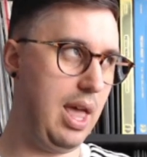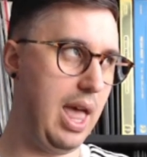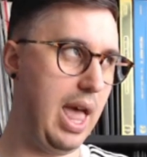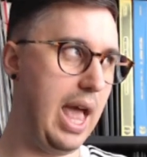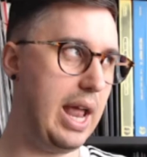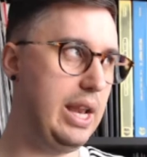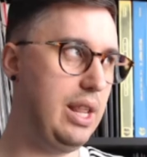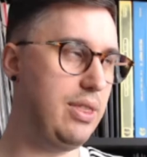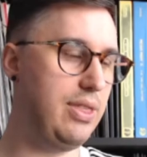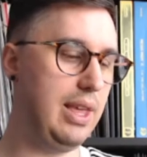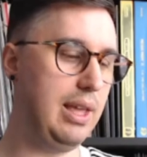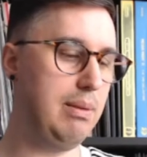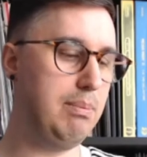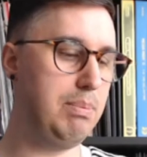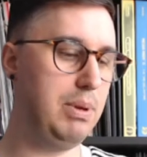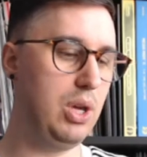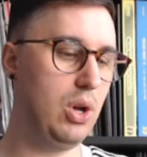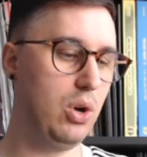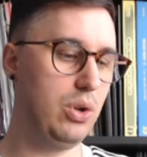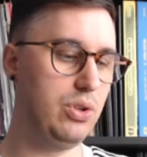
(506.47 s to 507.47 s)
anything
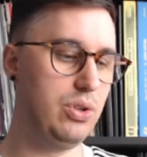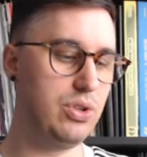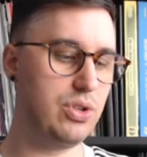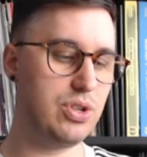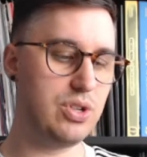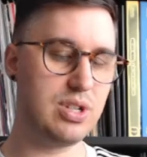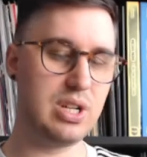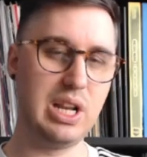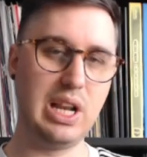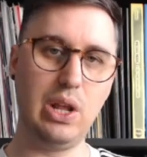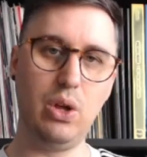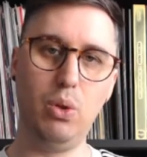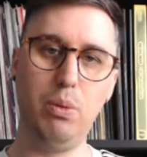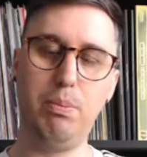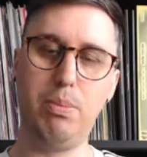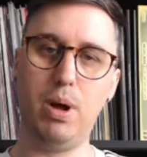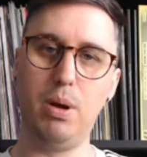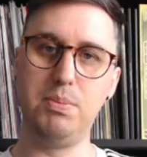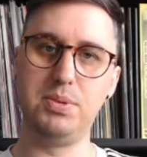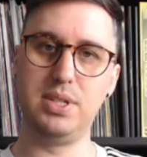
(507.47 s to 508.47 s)
beyond just little
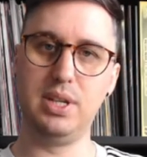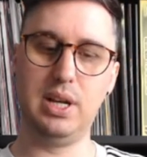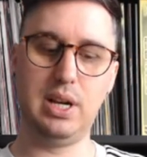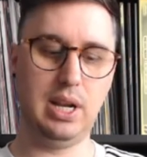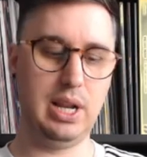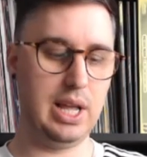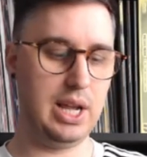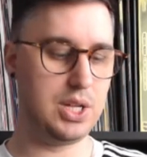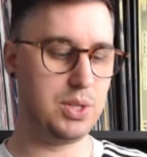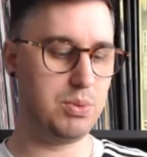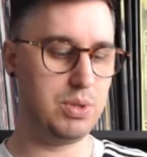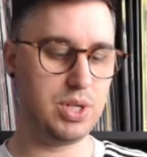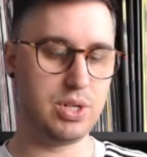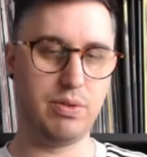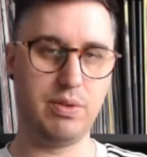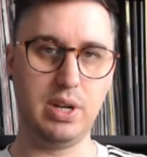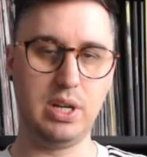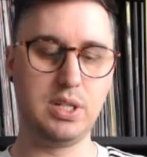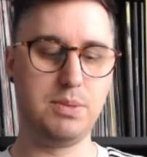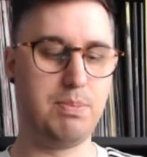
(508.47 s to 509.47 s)
pops and clicks which
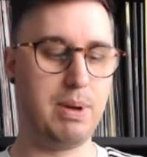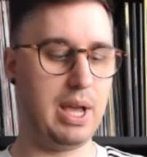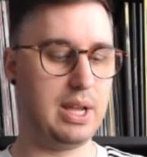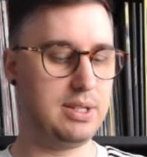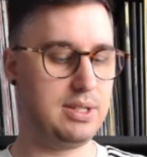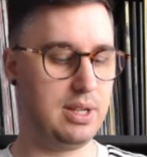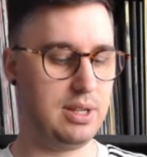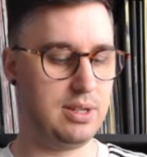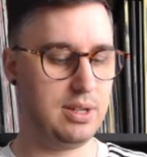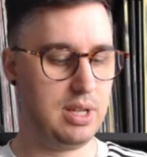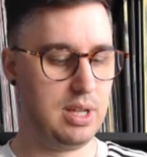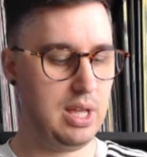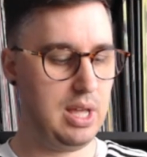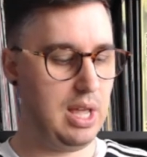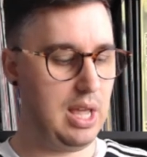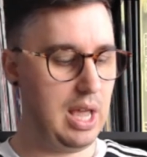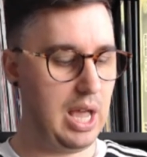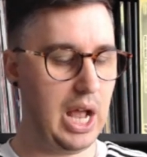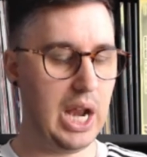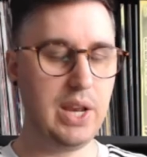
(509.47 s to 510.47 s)
are expected.
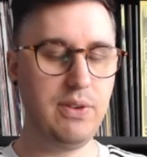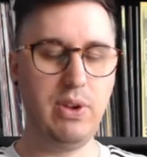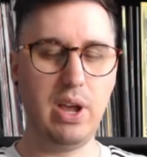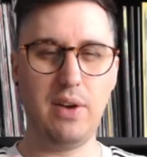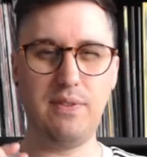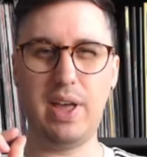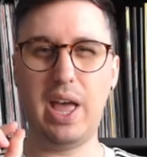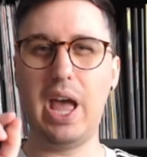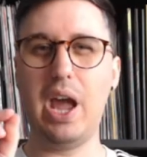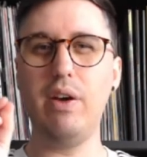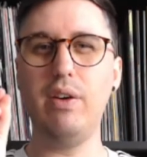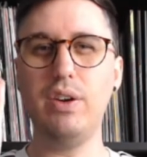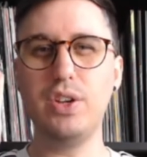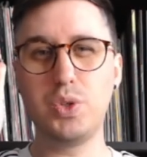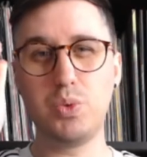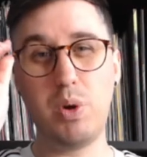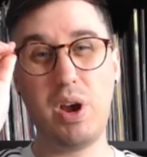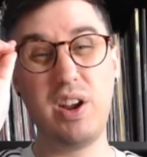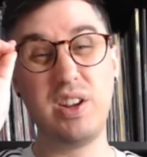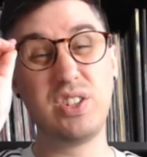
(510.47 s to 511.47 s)
And if you have
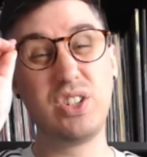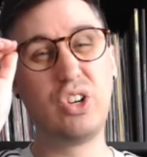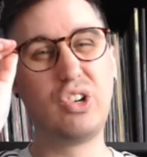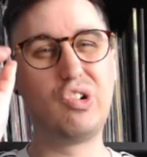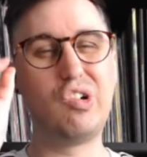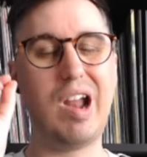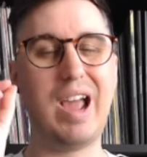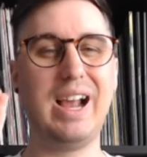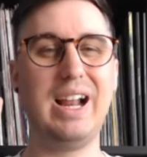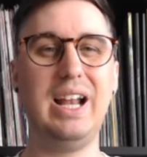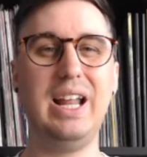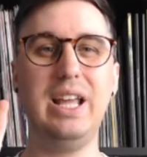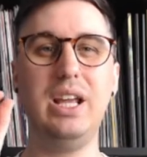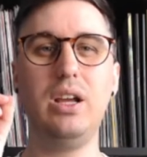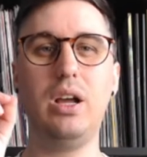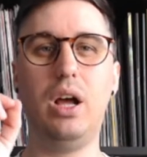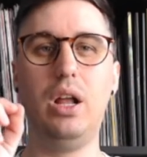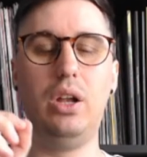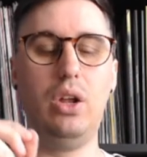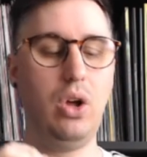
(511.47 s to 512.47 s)
areas where it's
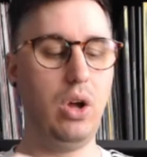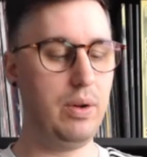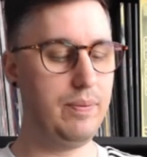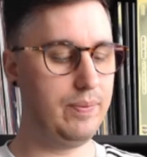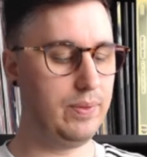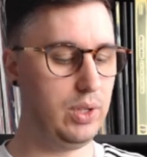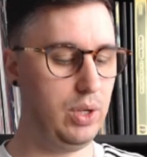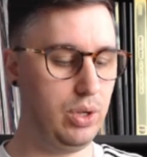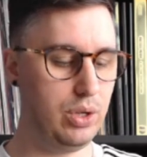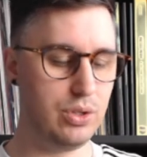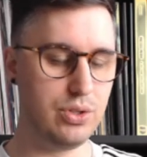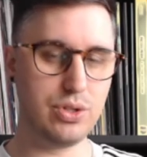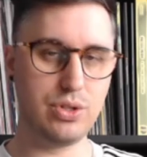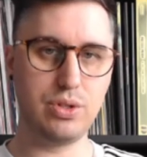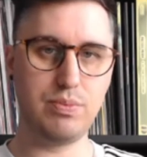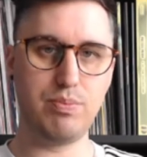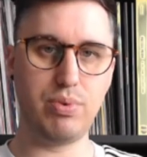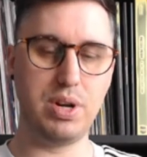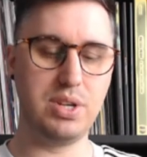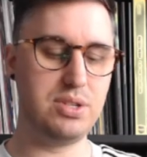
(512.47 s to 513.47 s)
crackling a lot, you can
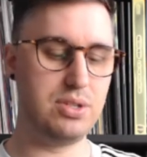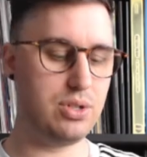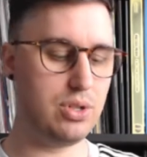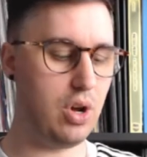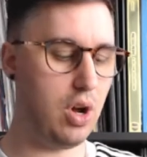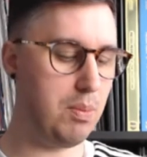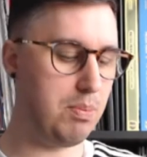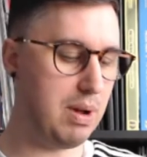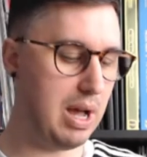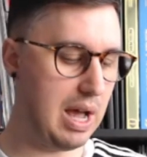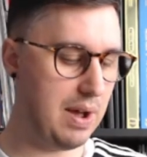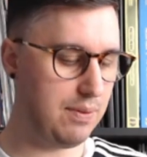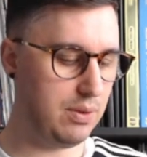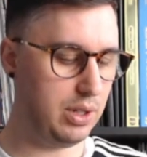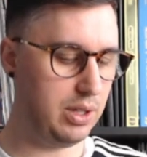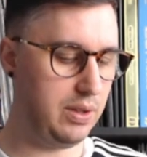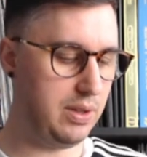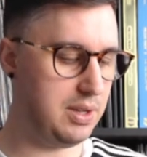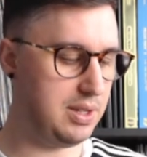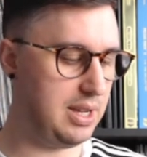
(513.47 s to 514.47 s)
press stop, have a
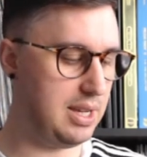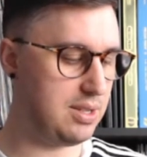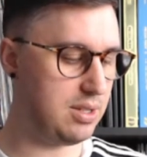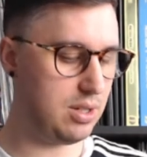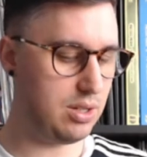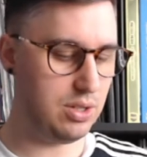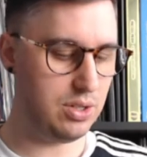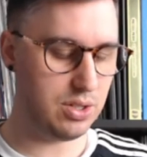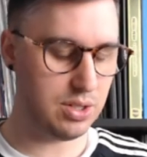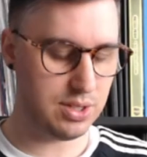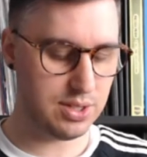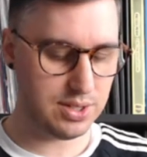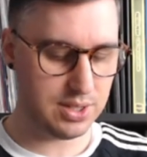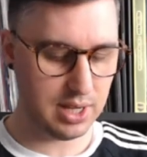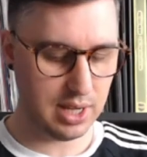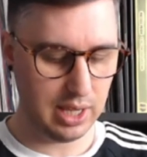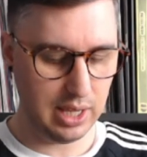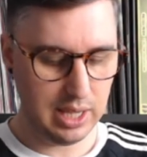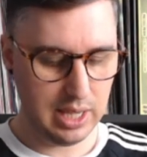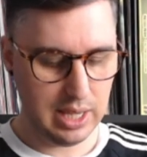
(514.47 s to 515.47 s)
look at the disc, and just
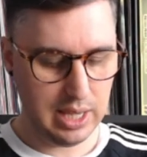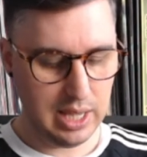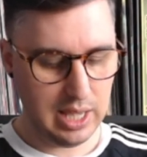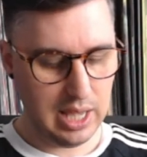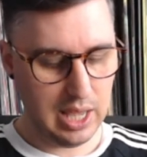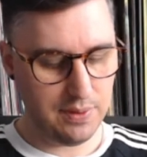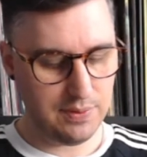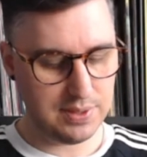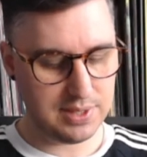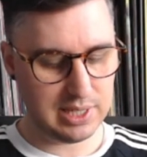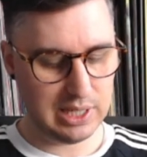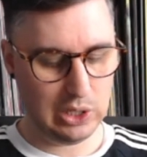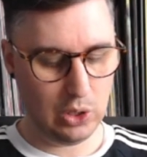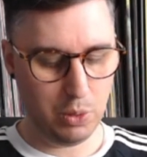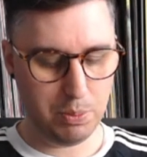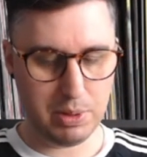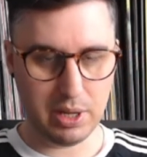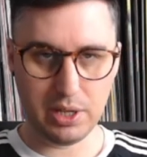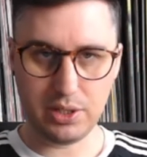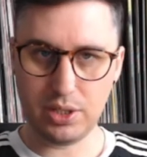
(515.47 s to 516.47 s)
see. If it's a
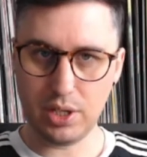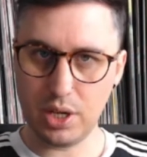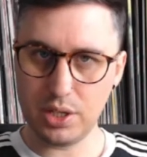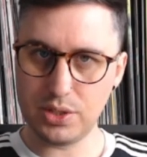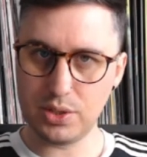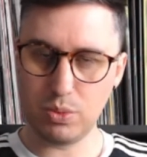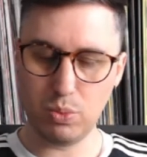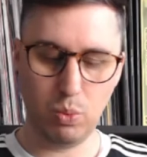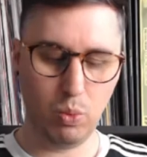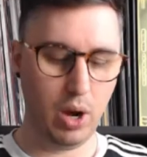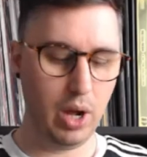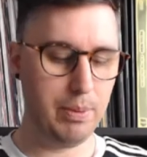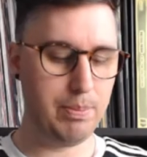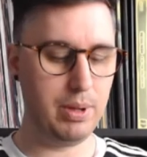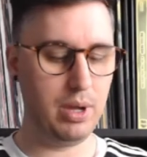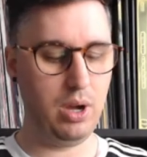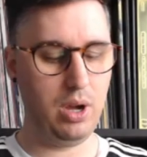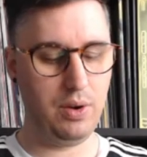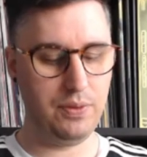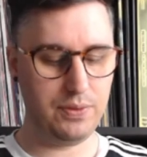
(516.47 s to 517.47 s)
little bit of dust, wipe
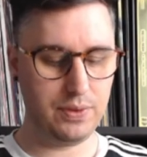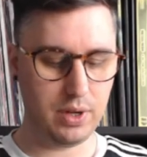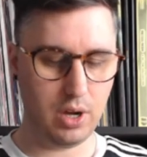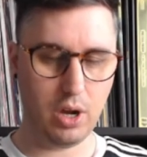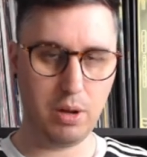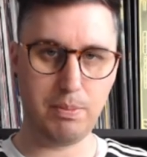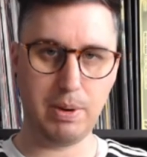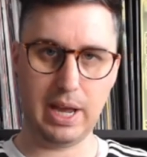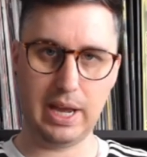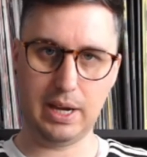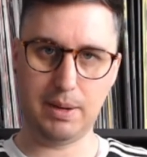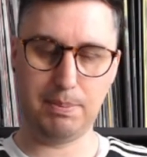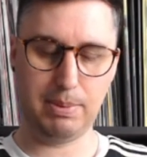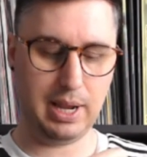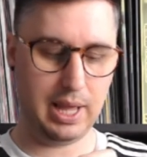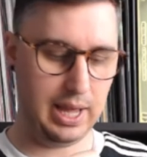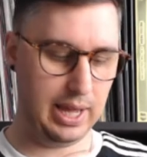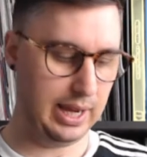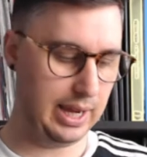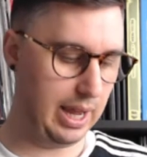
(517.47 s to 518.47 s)
it off, go back,
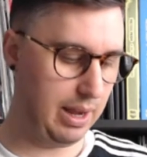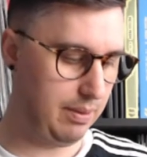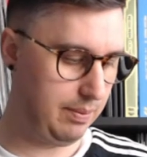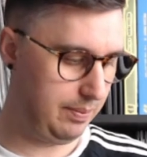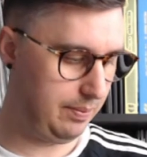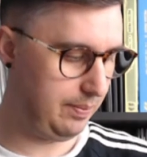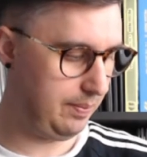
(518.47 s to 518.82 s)
play it again.